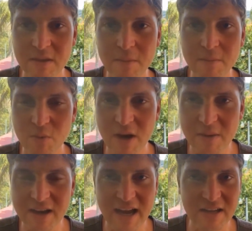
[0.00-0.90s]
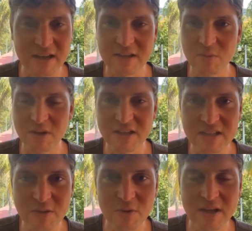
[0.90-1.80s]
We have an asset that we can
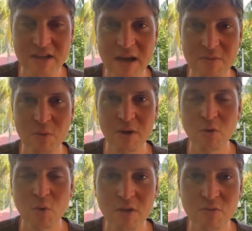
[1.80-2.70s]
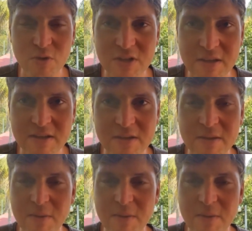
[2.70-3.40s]
take with us everywhere 24/7.